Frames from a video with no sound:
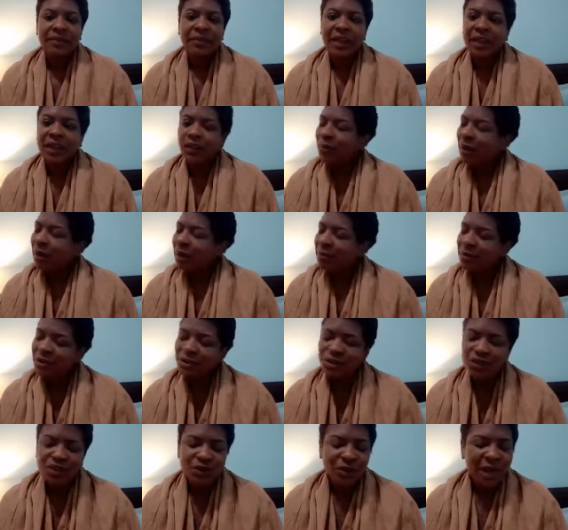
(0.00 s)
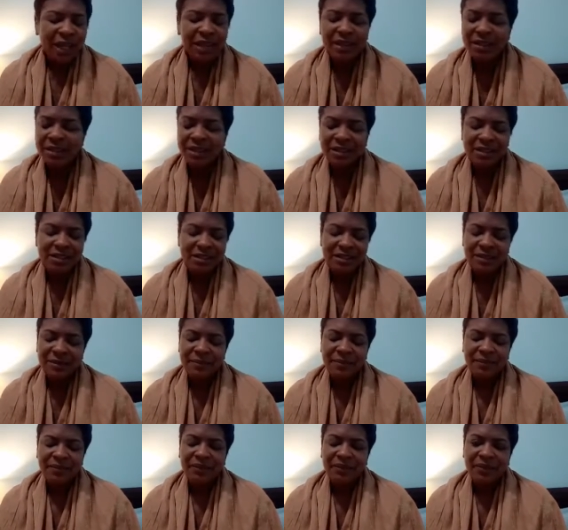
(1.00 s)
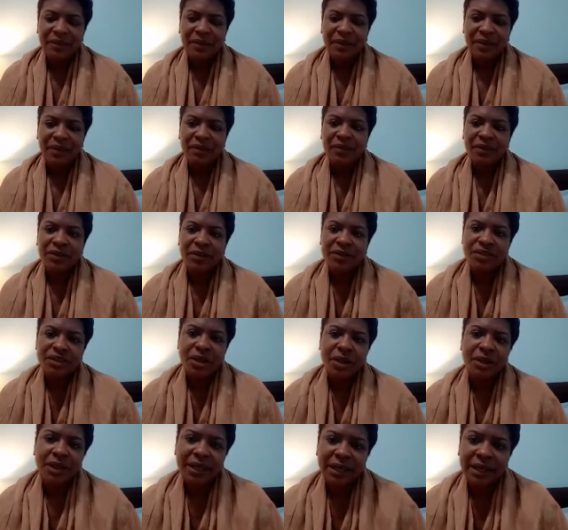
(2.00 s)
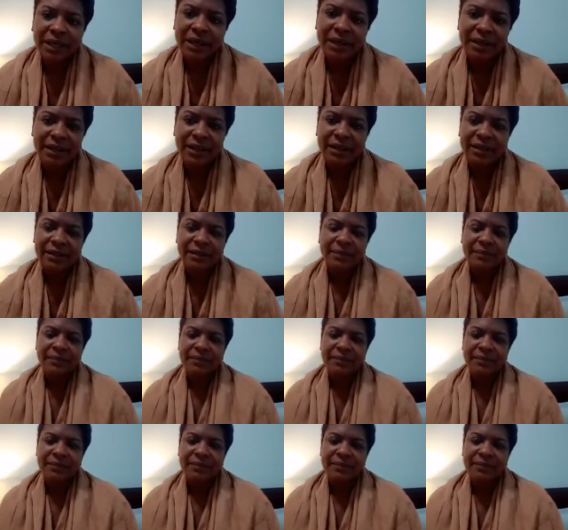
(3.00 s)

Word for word: that you may be strengthened for the journey ahead.